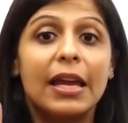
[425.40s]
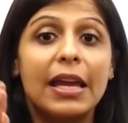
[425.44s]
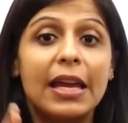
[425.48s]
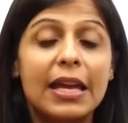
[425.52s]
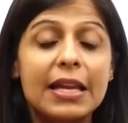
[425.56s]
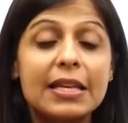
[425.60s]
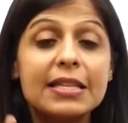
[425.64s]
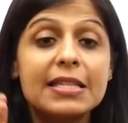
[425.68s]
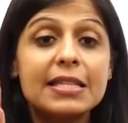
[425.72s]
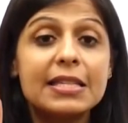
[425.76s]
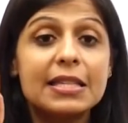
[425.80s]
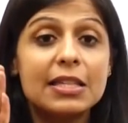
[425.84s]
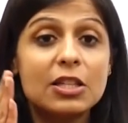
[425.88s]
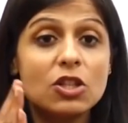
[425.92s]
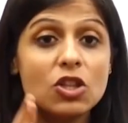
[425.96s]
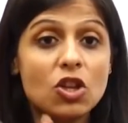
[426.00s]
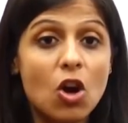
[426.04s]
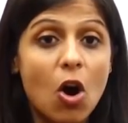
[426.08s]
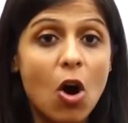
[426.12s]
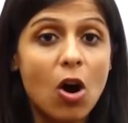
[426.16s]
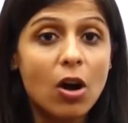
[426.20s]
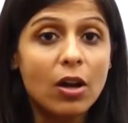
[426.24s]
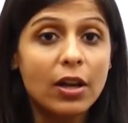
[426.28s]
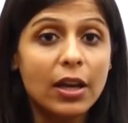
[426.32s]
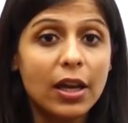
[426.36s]
is
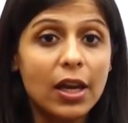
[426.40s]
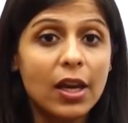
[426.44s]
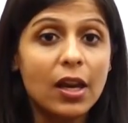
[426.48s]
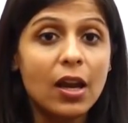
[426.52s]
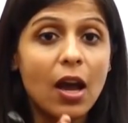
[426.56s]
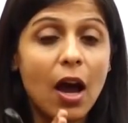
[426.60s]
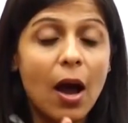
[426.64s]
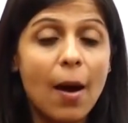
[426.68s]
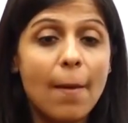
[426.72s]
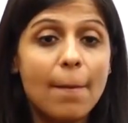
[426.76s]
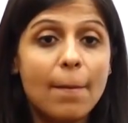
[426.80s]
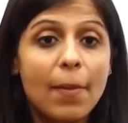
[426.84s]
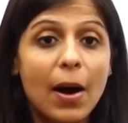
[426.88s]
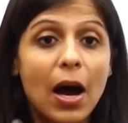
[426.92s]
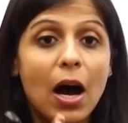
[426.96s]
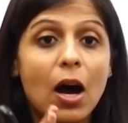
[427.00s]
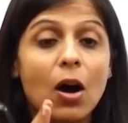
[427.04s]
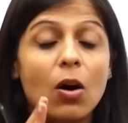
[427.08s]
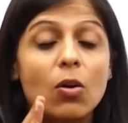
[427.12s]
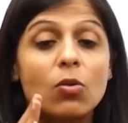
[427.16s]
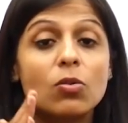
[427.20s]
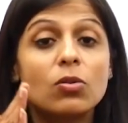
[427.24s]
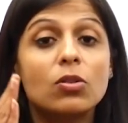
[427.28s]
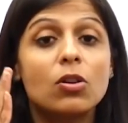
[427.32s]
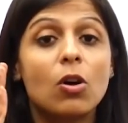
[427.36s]
talking
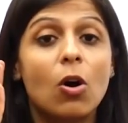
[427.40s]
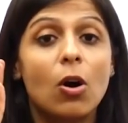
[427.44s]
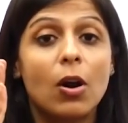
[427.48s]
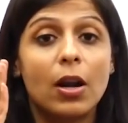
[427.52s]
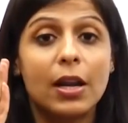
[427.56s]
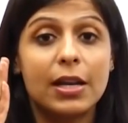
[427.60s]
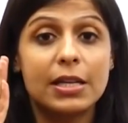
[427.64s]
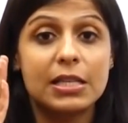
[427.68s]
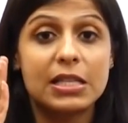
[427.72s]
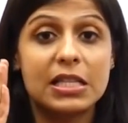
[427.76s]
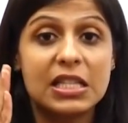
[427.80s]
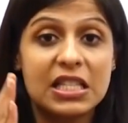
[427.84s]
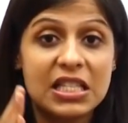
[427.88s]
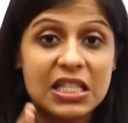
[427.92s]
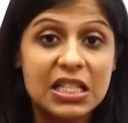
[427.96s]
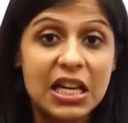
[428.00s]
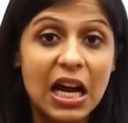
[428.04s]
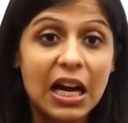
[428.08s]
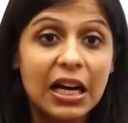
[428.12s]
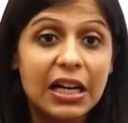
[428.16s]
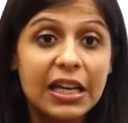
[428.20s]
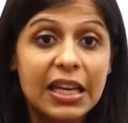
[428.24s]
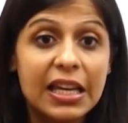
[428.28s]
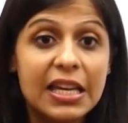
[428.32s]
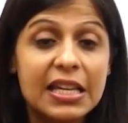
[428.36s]
about, or it
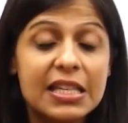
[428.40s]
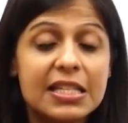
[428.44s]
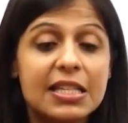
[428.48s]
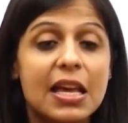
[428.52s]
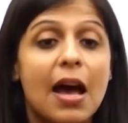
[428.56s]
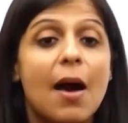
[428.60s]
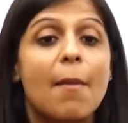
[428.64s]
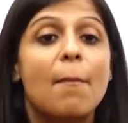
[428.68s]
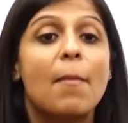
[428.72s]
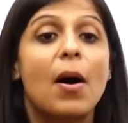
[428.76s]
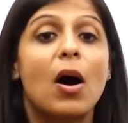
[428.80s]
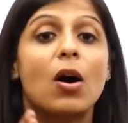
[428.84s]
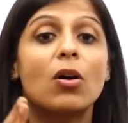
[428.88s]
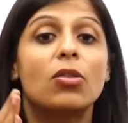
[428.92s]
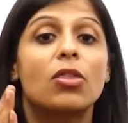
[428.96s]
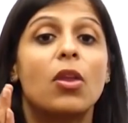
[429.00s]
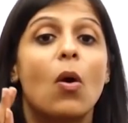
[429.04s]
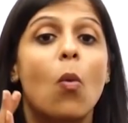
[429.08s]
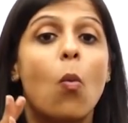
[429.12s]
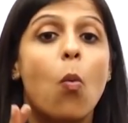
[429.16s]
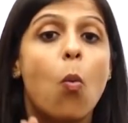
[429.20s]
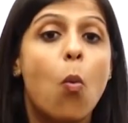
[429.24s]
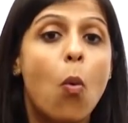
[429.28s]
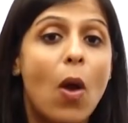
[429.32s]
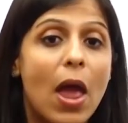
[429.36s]
studies about,
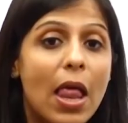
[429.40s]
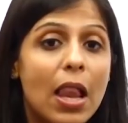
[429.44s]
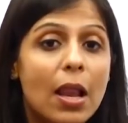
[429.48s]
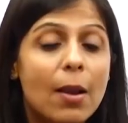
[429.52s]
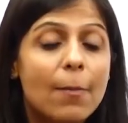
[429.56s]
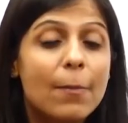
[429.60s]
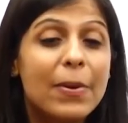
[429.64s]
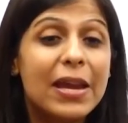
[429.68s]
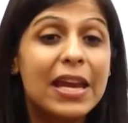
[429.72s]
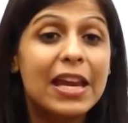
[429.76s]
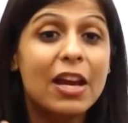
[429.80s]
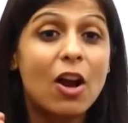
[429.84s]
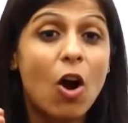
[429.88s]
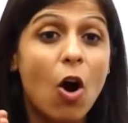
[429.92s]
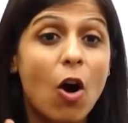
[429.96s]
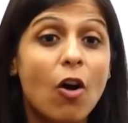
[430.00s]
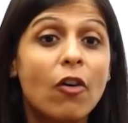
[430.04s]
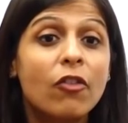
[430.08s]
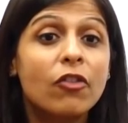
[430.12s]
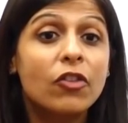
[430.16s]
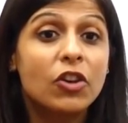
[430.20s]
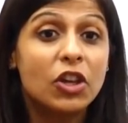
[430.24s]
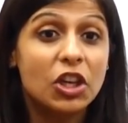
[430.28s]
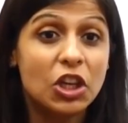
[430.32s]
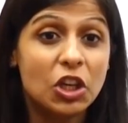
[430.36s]
the well-being
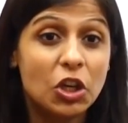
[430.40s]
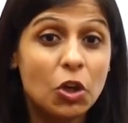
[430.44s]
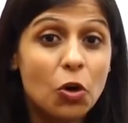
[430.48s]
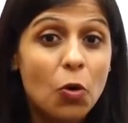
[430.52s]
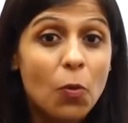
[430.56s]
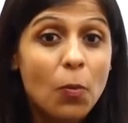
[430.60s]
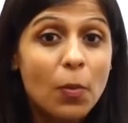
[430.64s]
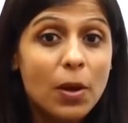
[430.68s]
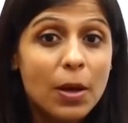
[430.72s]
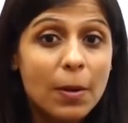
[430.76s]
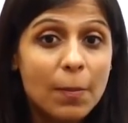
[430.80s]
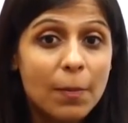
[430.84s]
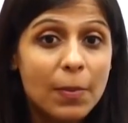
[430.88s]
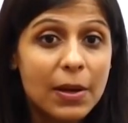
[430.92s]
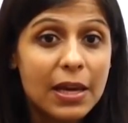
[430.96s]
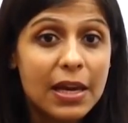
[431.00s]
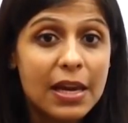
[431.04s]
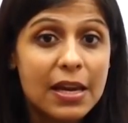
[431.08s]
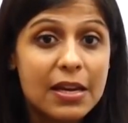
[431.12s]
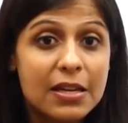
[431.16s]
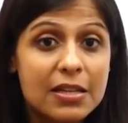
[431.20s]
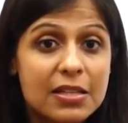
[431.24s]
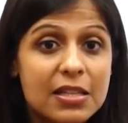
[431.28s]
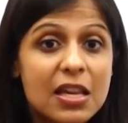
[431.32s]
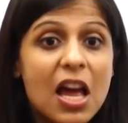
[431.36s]
of human
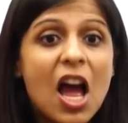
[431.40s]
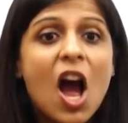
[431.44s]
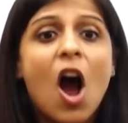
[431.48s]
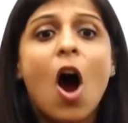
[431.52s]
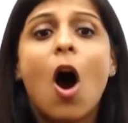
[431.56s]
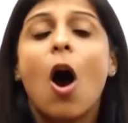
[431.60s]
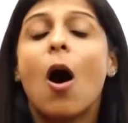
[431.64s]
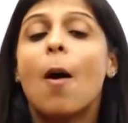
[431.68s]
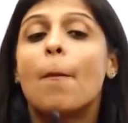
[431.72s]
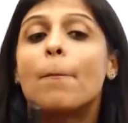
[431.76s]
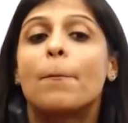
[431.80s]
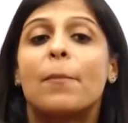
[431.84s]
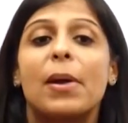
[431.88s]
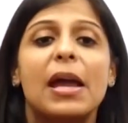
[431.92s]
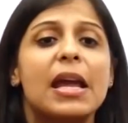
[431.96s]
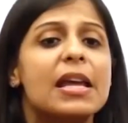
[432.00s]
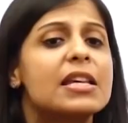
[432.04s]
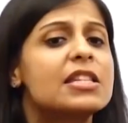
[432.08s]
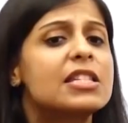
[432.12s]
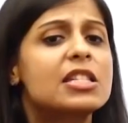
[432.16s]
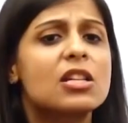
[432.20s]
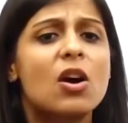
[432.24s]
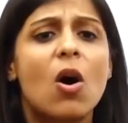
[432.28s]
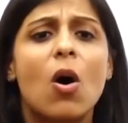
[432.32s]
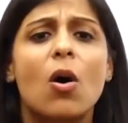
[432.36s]
beings
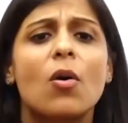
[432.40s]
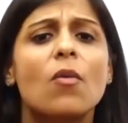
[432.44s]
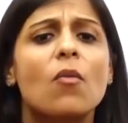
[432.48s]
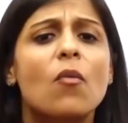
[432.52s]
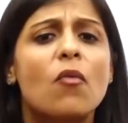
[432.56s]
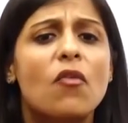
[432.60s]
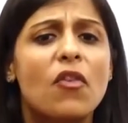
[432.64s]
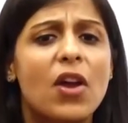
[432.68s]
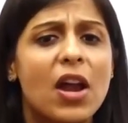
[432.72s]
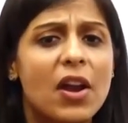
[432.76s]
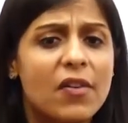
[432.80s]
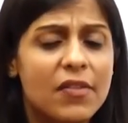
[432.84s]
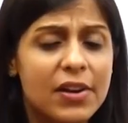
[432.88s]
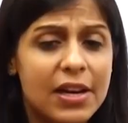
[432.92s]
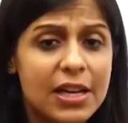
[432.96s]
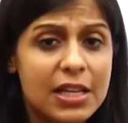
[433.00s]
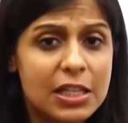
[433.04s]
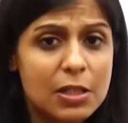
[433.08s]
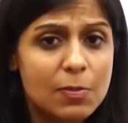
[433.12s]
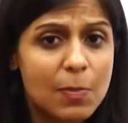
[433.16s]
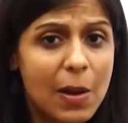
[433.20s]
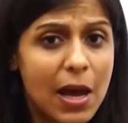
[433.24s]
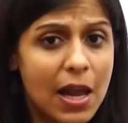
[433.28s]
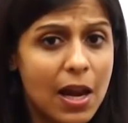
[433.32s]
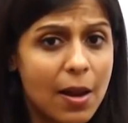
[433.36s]
based on
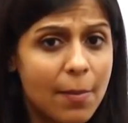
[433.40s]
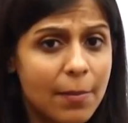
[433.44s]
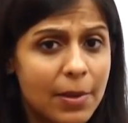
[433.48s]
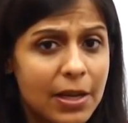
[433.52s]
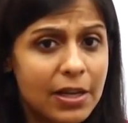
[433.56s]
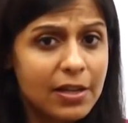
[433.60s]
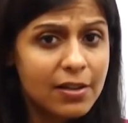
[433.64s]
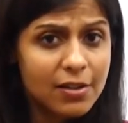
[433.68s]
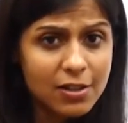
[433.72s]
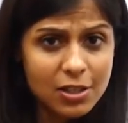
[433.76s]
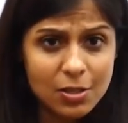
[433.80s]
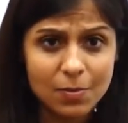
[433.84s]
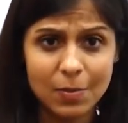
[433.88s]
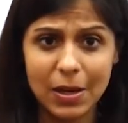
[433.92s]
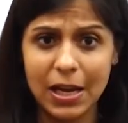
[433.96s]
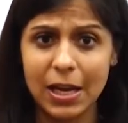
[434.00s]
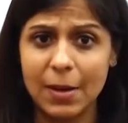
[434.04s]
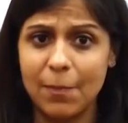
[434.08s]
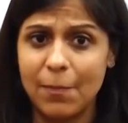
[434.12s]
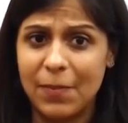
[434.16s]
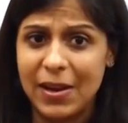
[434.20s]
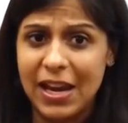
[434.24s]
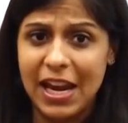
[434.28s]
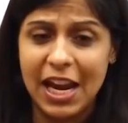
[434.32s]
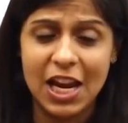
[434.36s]
various parameters.
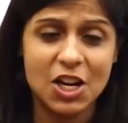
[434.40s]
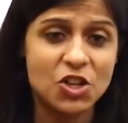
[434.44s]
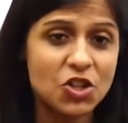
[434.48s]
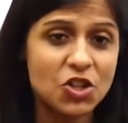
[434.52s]
May it be